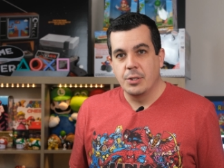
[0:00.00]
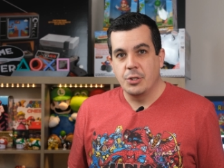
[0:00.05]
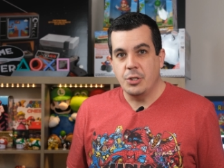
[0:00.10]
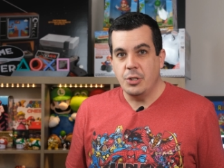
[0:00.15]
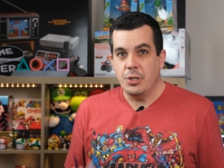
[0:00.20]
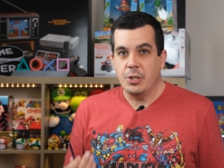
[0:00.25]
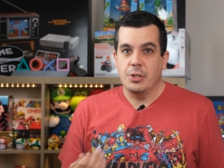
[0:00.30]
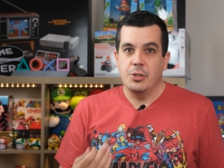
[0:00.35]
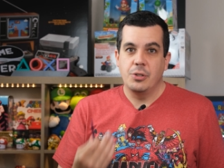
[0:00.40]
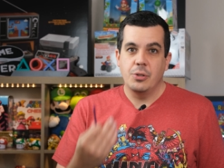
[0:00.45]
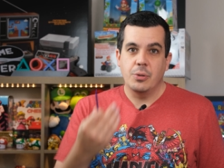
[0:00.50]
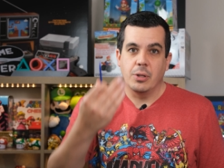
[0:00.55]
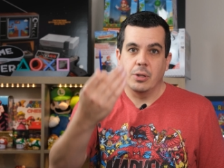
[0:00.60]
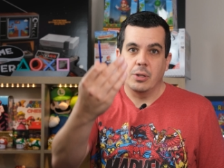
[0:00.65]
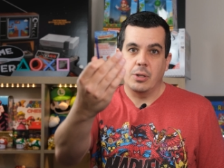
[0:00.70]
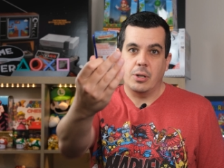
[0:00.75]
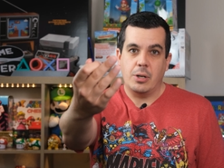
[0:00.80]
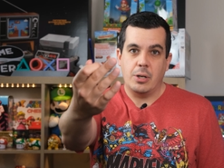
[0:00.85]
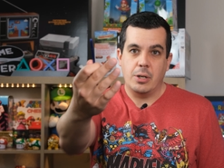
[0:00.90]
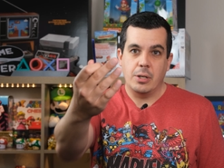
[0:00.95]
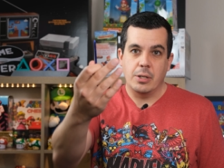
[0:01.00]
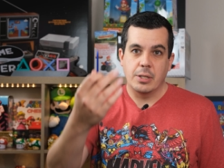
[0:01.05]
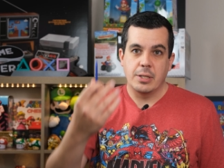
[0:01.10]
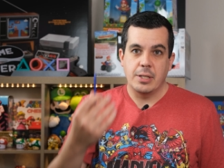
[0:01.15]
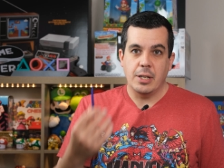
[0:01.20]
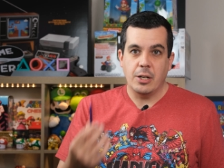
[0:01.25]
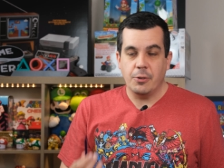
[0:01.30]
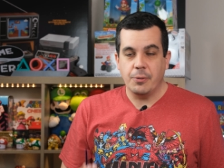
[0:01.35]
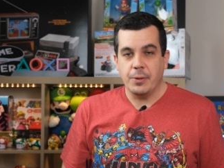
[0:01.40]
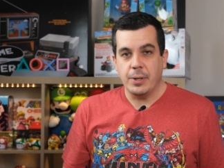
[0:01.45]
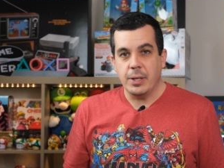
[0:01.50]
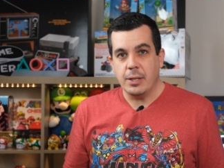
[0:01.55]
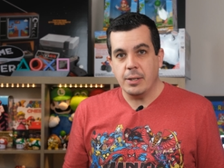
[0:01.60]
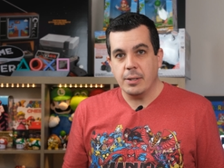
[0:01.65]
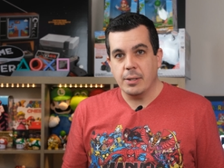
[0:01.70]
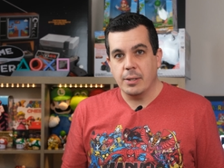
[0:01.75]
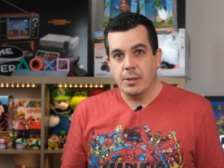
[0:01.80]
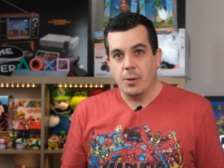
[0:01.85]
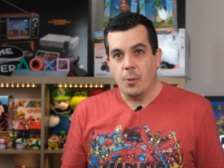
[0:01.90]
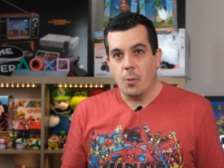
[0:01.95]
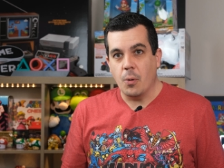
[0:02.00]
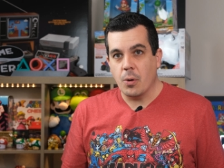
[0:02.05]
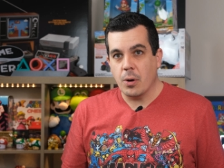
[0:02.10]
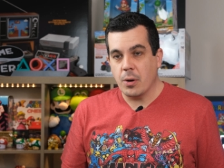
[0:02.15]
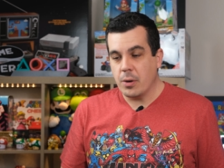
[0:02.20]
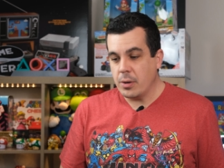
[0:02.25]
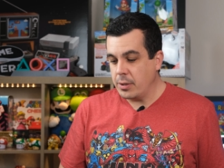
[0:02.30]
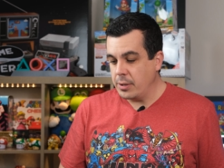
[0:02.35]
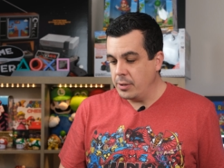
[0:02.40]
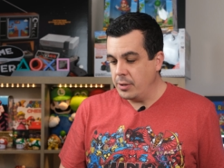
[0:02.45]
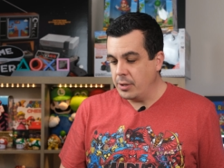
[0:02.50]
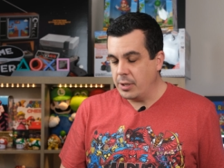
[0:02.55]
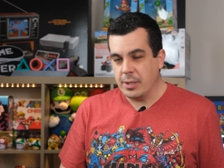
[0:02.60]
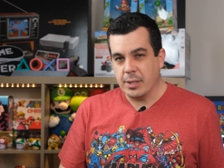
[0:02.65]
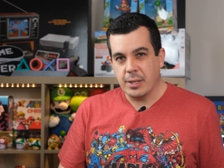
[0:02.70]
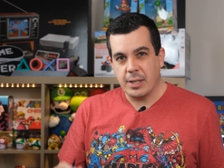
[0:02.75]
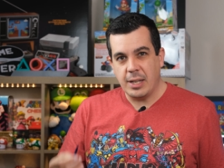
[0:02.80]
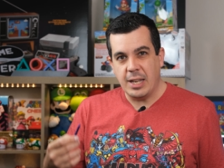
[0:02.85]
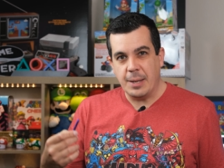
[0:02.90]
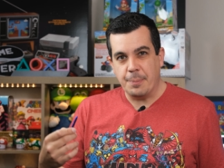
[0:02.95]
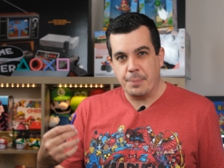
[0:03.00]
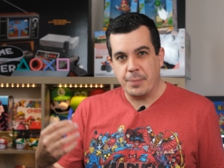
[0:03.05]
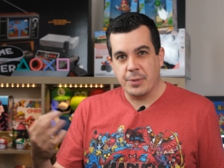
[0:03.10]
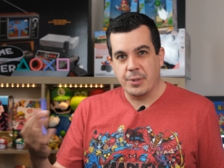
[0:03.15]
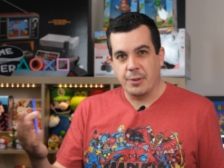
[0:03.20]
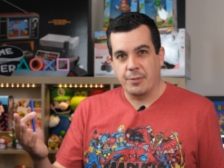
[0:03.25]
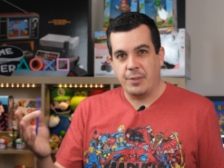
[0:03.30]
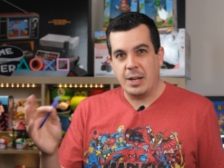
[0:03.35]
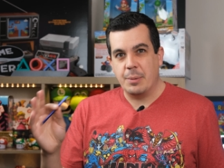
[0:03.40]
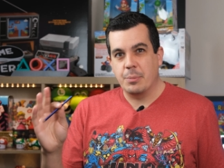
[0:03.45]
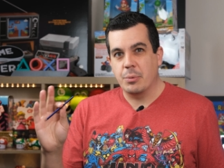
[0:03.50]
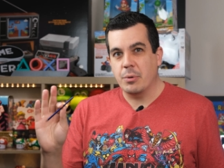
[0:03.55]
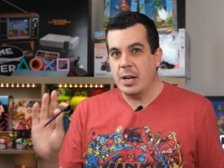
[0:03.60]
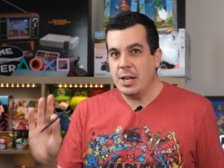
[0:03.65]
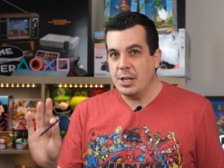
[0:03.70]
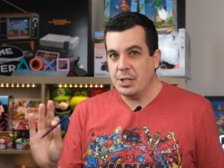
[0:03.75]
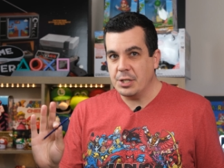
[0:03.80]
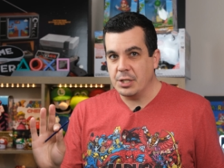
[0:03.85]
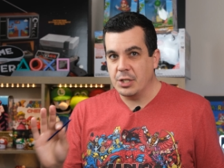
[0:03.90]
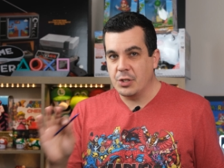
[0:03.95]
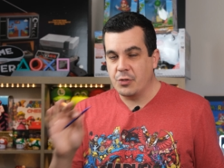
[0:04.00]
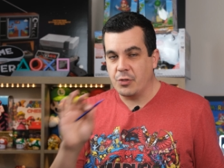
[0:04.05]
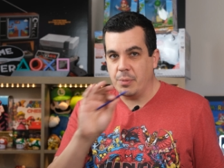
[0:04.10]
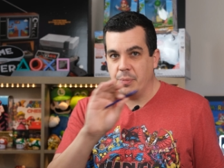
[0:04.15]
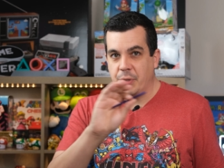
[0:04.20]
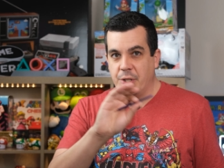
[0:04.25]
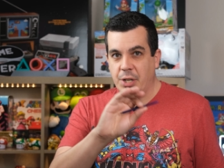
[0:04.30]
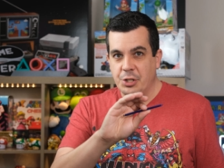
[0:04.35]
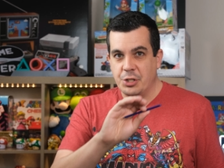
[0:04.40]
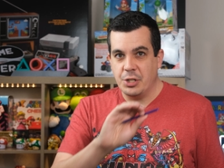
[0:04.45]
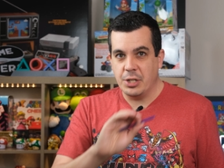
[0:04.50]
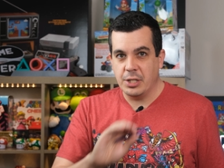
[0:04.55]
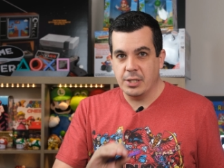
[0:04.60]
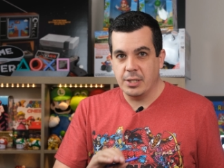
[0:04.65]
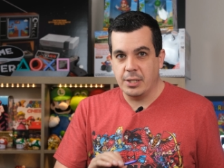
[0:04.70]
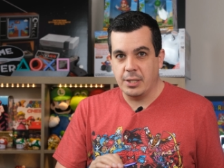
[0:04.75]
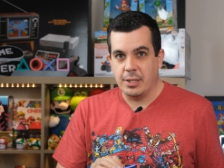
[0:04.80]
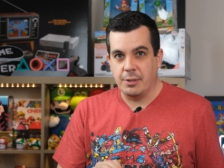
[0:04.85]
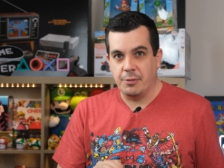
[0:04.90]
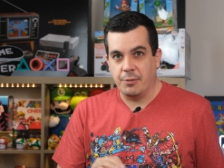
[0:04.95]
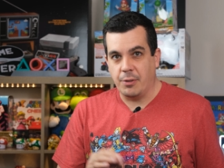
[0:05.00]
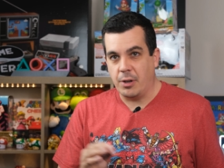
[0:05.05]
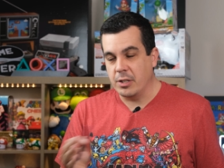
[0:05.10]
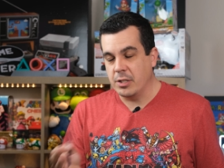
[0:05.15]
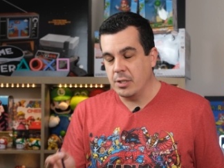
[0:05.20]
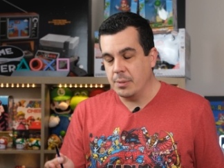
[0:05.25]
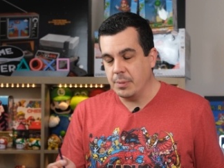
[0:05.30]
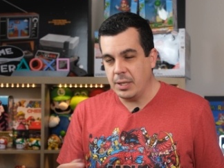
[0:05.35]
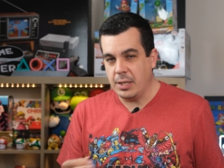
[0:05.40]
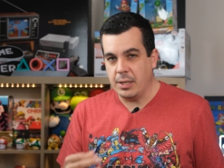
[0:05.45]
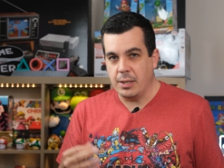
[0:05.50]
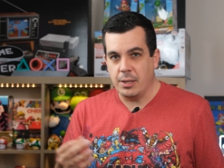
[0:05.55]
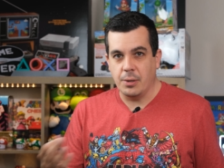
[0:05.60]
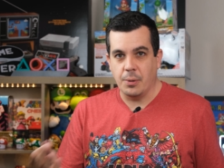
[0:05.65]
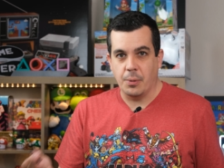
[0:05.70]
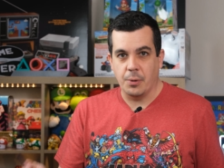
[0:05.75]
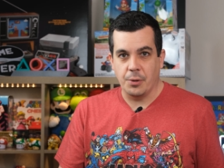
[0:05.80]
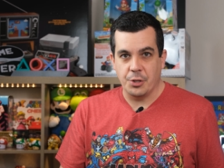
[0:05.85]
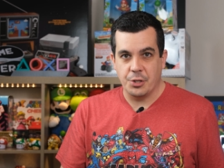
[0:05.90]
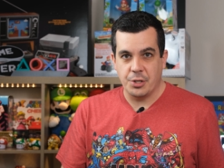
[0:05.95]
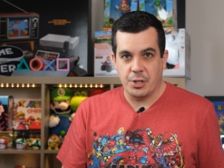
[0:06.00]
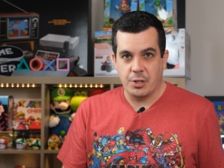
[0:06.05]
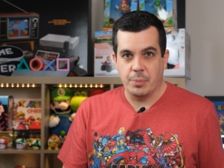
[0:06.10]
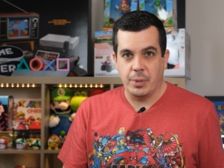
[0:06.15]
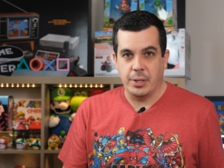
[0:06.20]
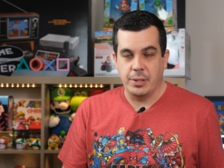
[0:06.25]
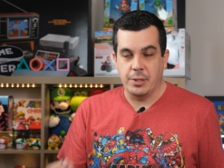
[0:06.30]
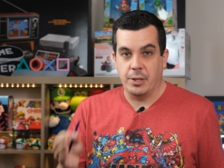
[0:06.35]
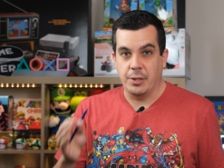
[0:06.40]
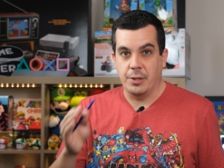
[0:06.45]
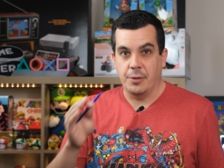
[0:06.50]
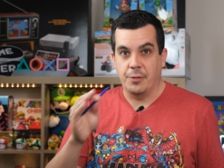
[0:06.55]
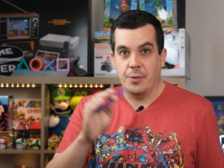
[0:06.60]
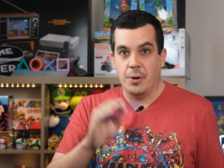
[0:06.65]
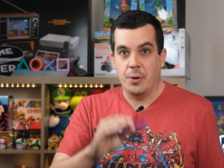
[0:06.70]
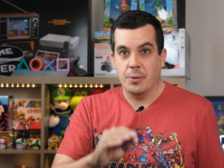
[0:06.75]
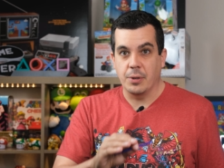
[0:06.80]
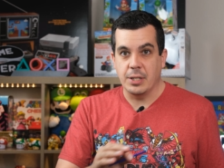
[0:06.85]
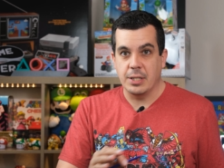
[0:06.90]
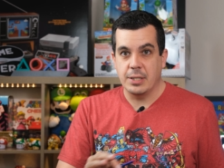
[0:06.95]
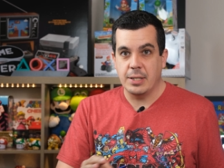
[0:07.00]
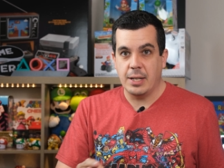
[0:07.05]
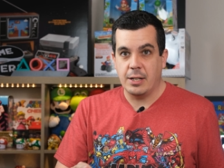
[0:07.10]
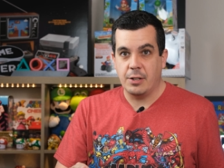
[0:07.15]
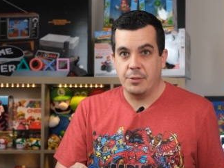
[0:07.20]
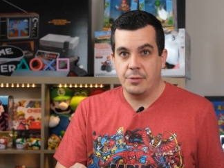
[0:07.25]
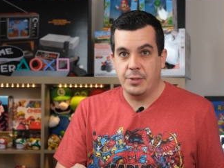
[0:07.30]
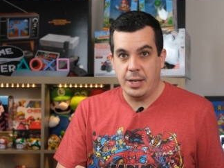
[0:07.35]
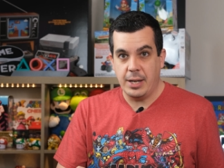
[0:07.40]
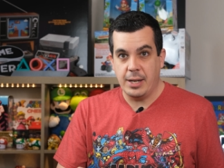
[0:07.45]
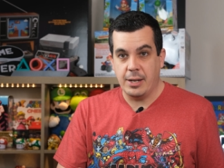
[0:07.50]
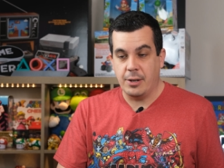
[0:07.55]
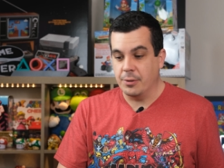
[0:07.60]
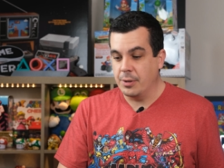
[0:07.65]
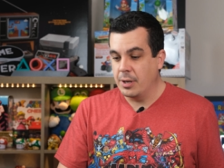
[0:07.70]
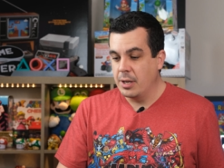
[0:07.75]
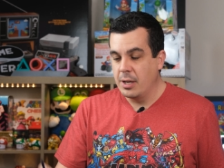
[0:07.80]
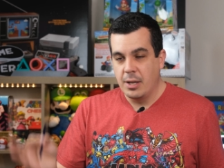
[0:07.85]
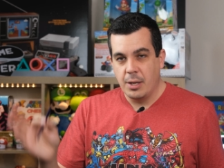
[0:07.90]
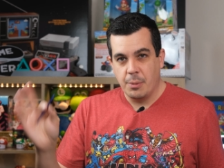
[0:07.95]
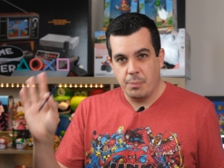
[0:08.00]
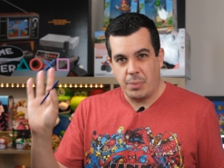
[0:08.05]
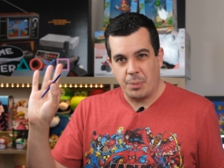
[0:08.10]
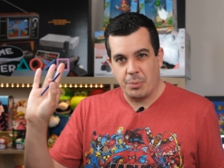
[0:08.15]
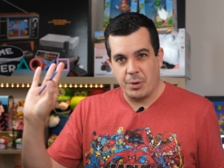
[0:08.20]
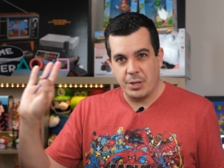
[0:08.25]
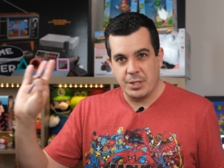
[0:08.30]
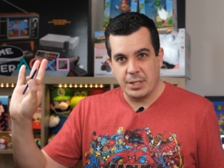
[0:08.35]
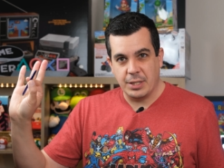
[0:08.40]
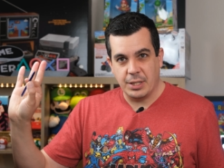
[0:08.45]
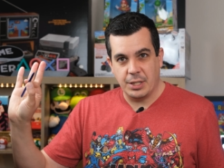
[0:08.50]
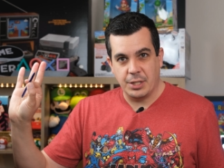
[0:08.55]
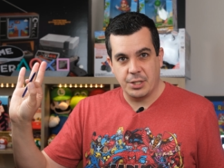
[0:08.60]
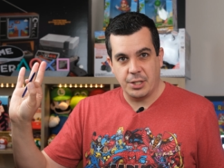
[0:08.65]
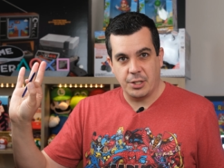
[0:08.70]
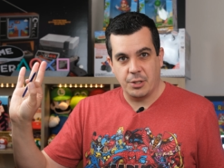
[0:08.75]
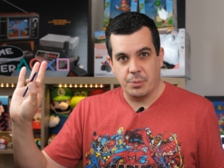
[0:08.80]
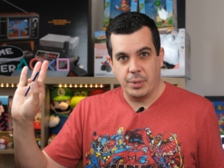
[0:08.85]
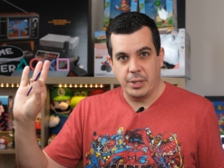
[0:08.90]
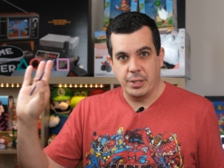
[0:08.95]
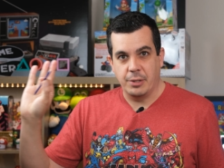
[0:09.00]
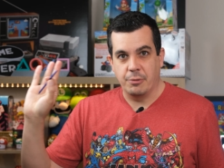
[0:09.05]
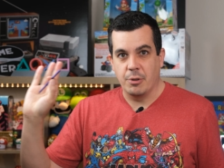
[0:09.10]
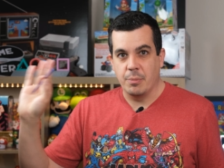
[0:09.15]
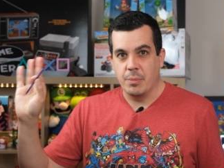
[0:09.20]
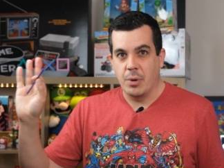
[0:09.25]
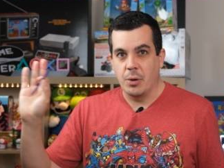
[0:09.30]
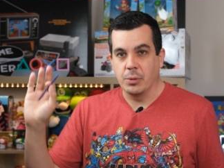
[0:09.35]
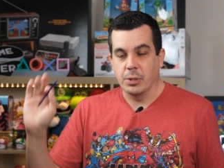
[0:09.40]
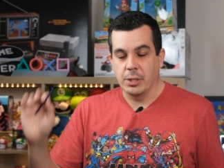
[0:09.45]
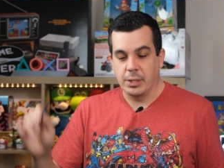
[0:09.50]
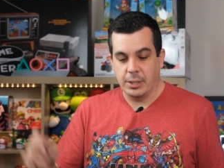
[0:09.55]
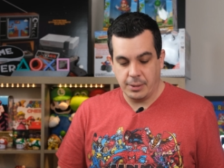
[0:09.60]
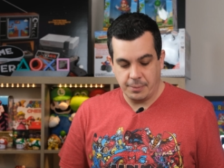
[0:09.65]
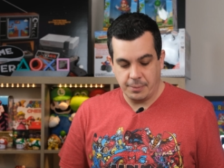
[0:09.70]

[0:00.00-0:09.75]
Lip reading: So you can do a long selfie, or you can keep the vibrations from touching the volume key or the shutter button on the phone itself down by pressing the shutter button remotely.